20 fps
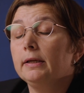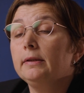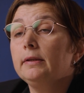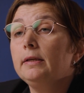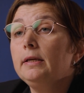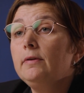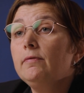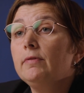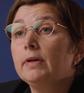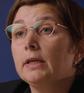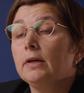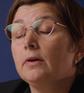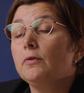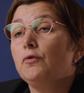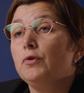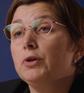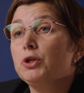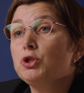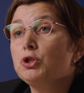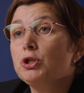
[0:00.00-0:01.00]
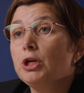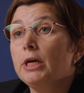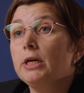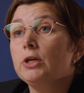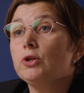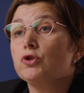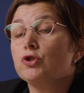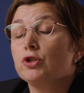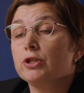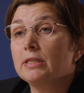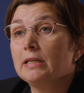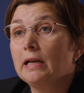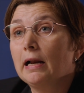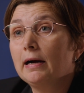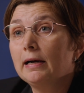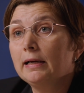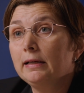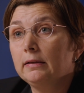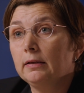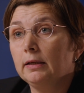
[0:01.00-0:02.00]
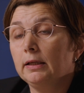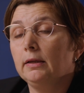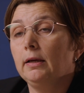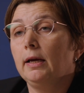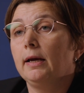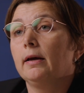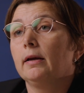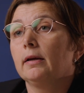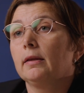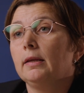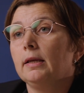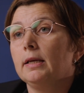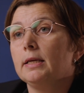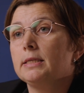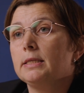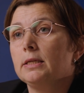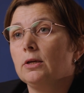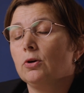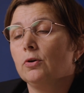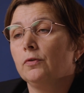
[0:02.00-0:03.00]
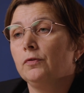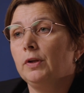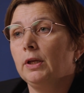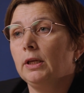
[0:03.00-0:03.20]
that even if we change slightly the characteristic of